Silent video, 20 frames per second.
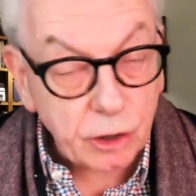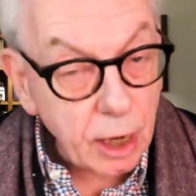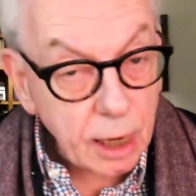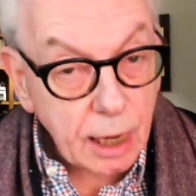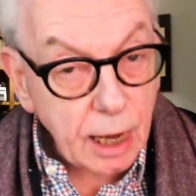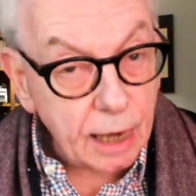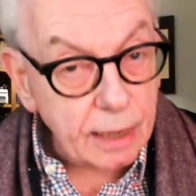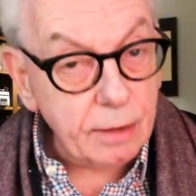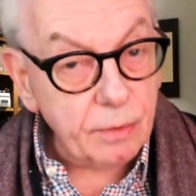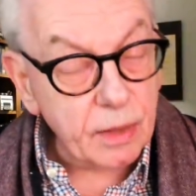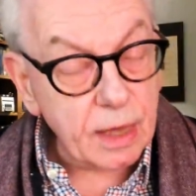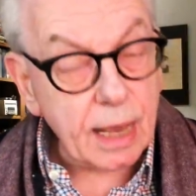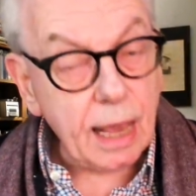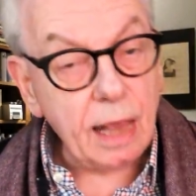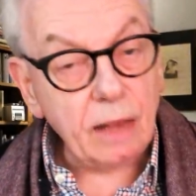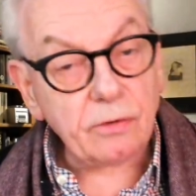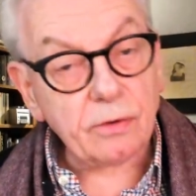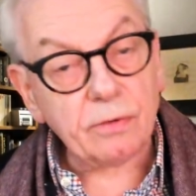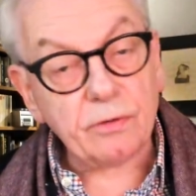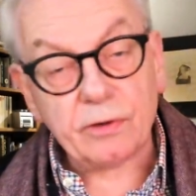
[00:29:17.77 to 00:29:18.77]
And in the
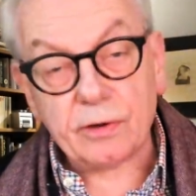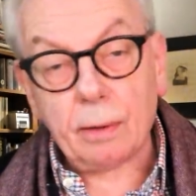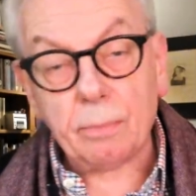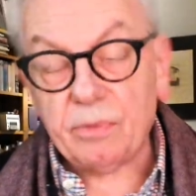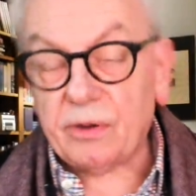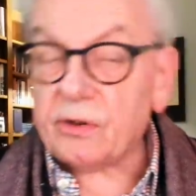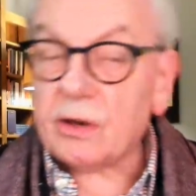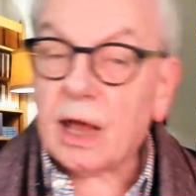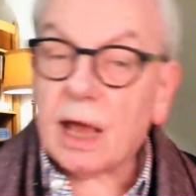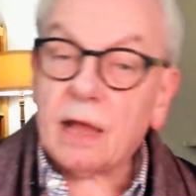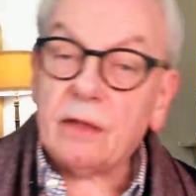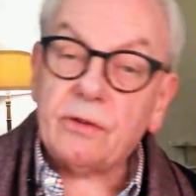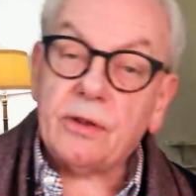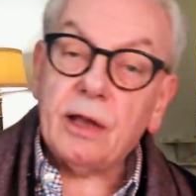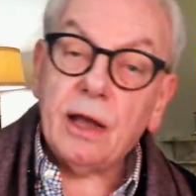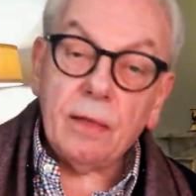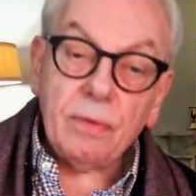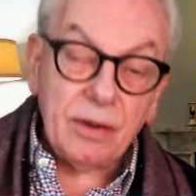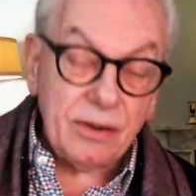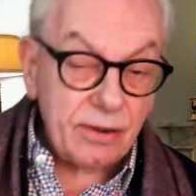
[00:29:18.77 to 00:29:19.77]
case of some states,
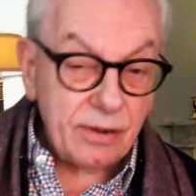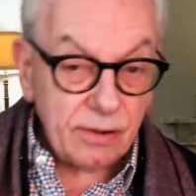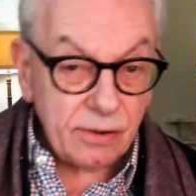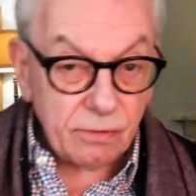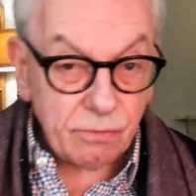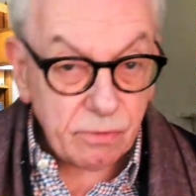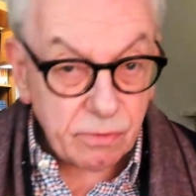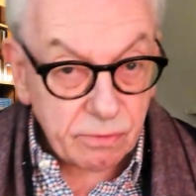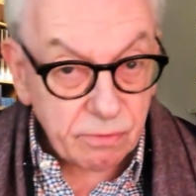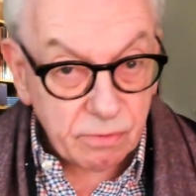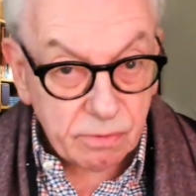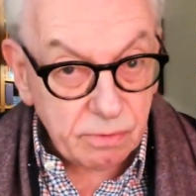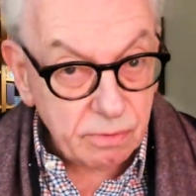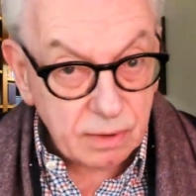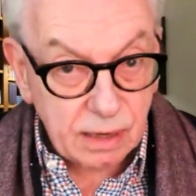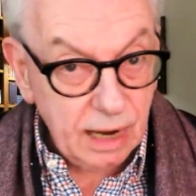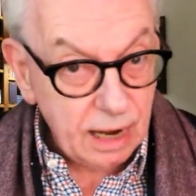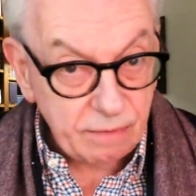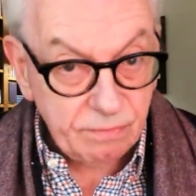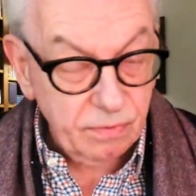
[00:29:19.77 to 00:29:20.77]
this isn't
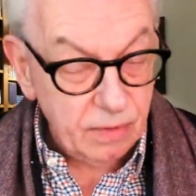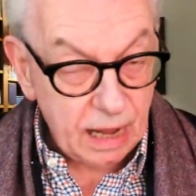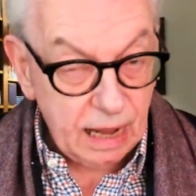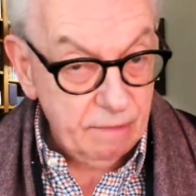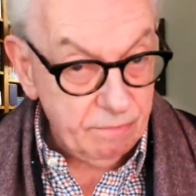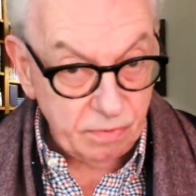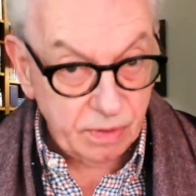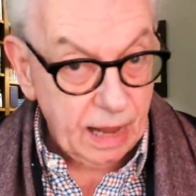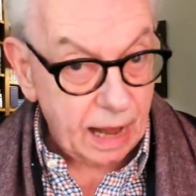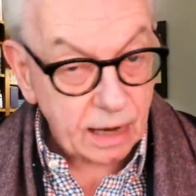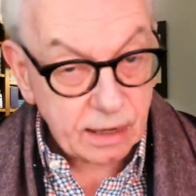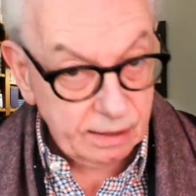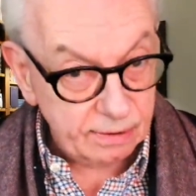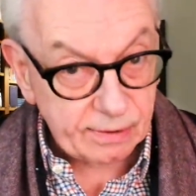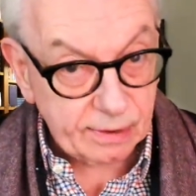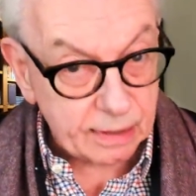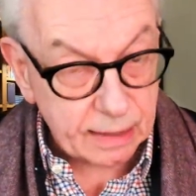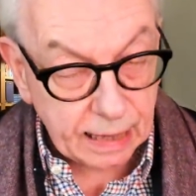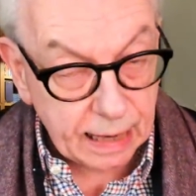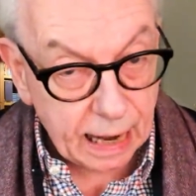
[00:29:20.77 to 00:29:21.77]
even, even that
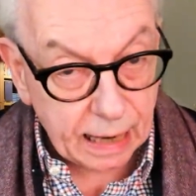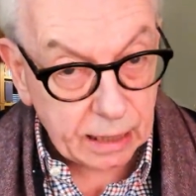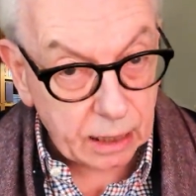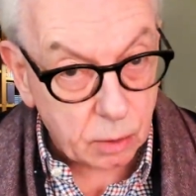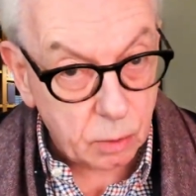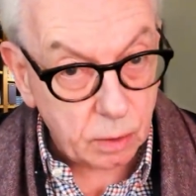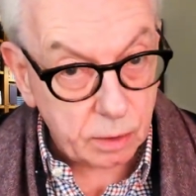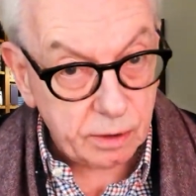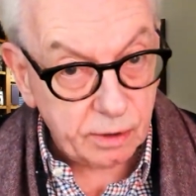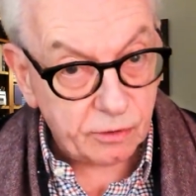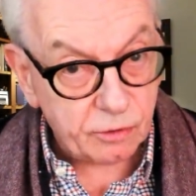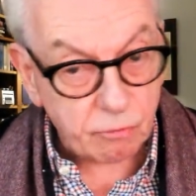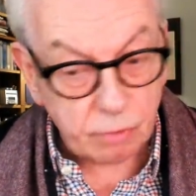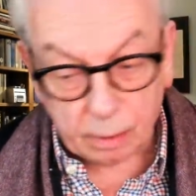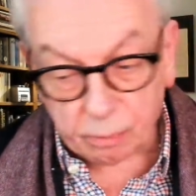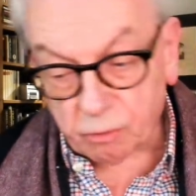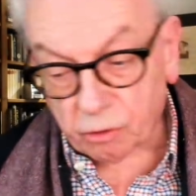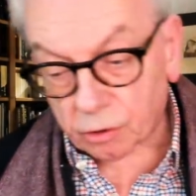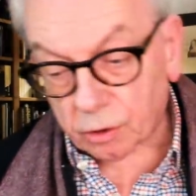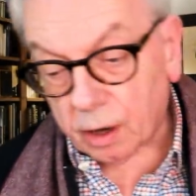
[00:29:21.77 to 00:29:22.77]
isn't an adequate
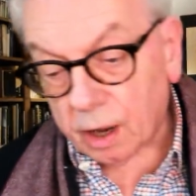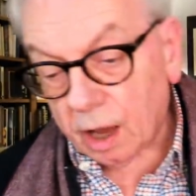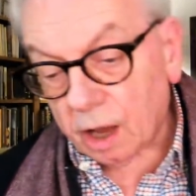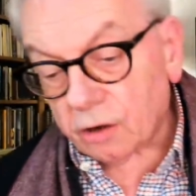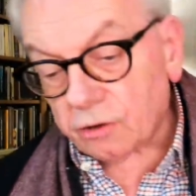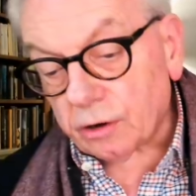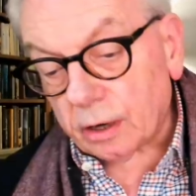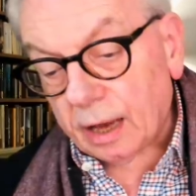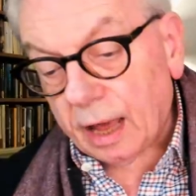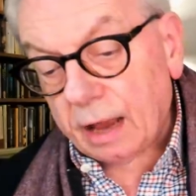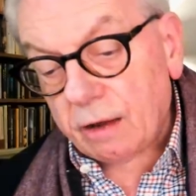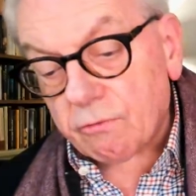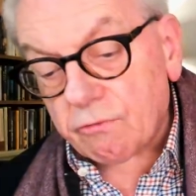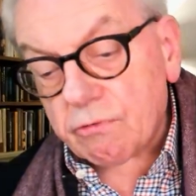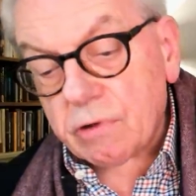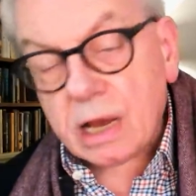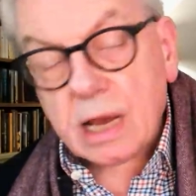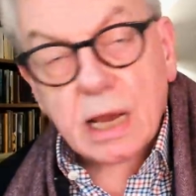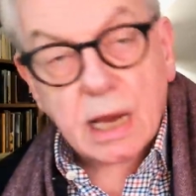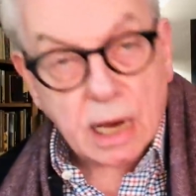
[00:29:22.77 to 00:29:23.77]
description. Shall I
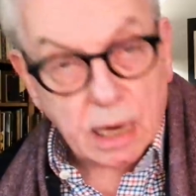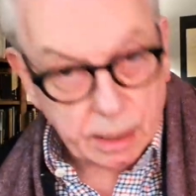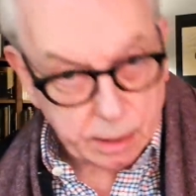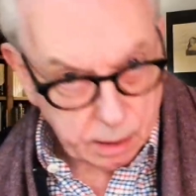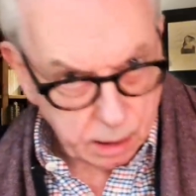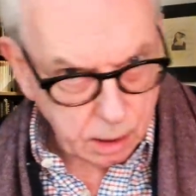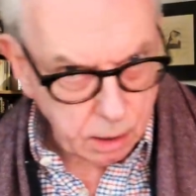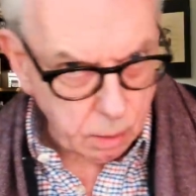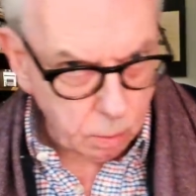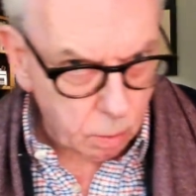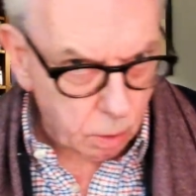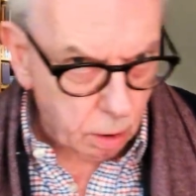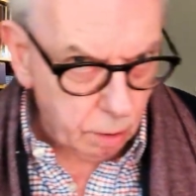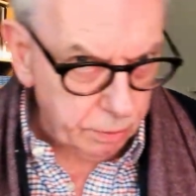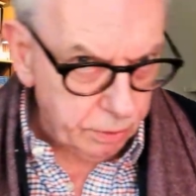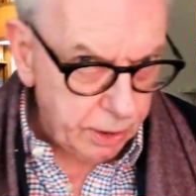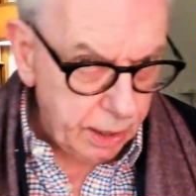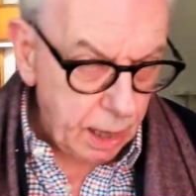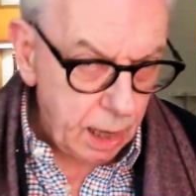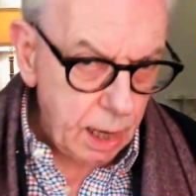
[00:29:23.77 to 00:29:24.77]
read what
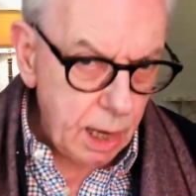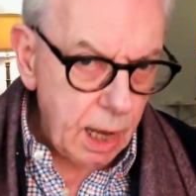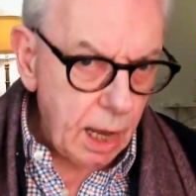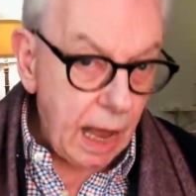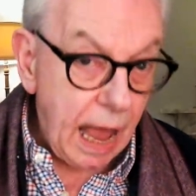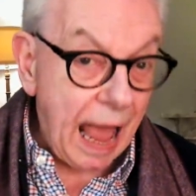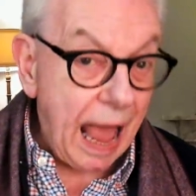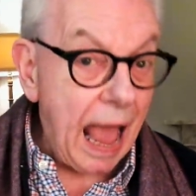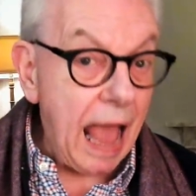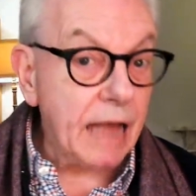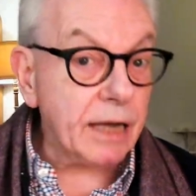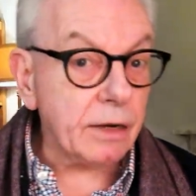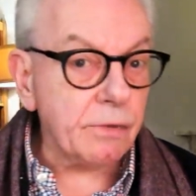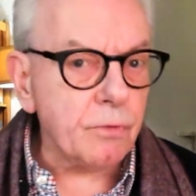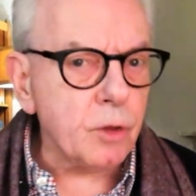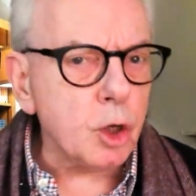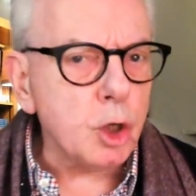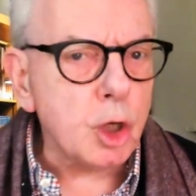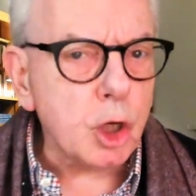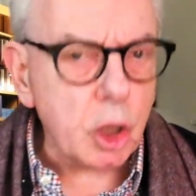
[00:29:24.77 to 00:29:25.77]
the head of the
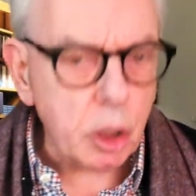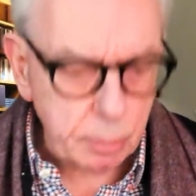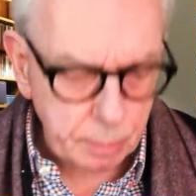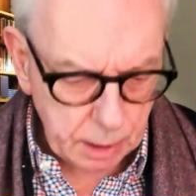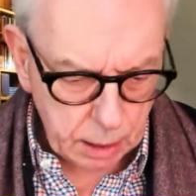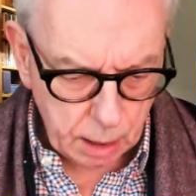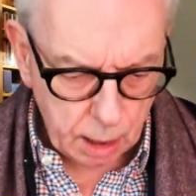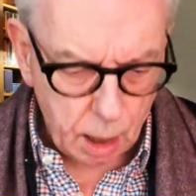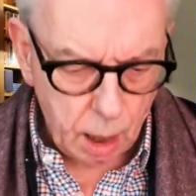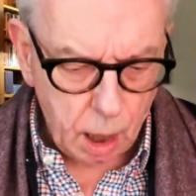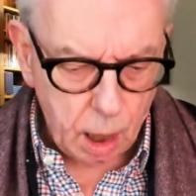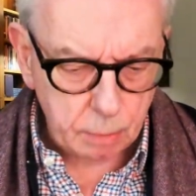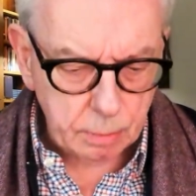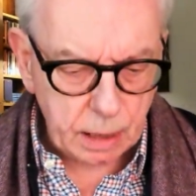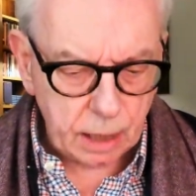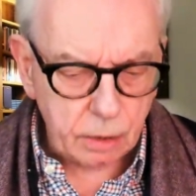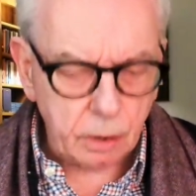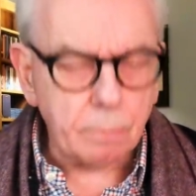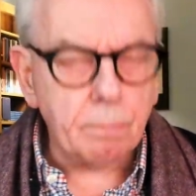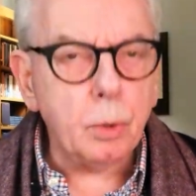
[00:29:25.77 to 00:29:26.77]
German army,
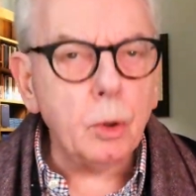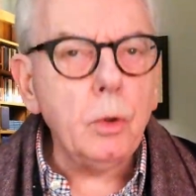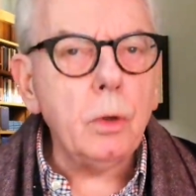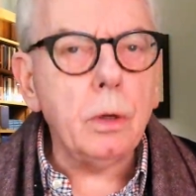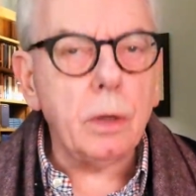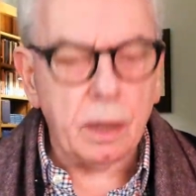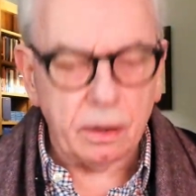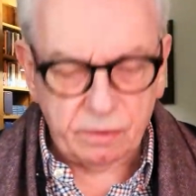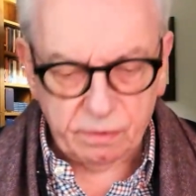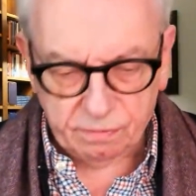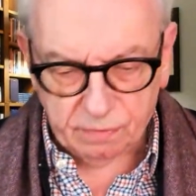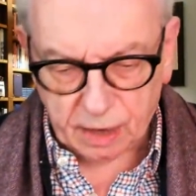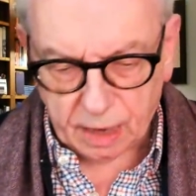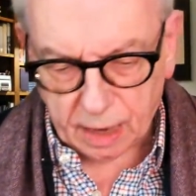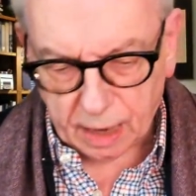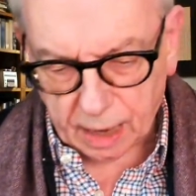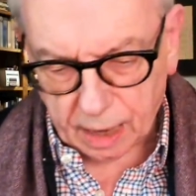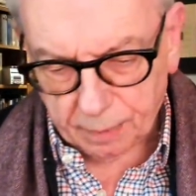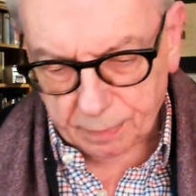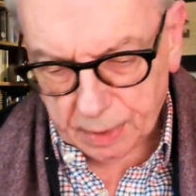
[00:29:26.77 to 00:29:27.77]
the Bundeswehr,
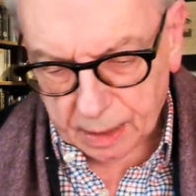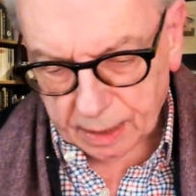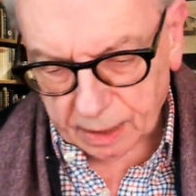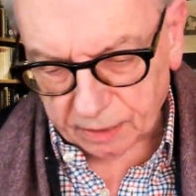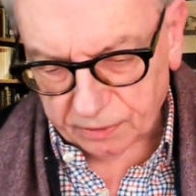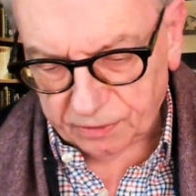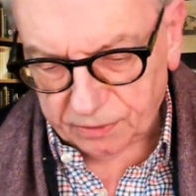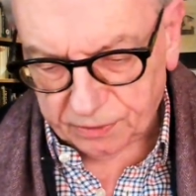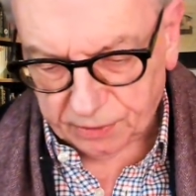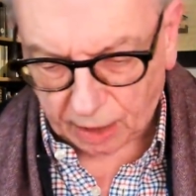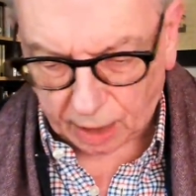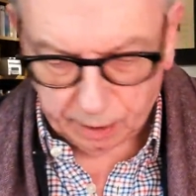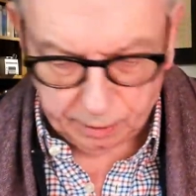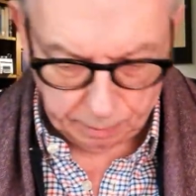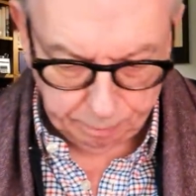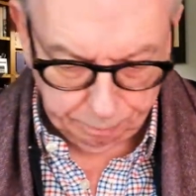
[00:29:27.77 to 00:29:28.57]
has said.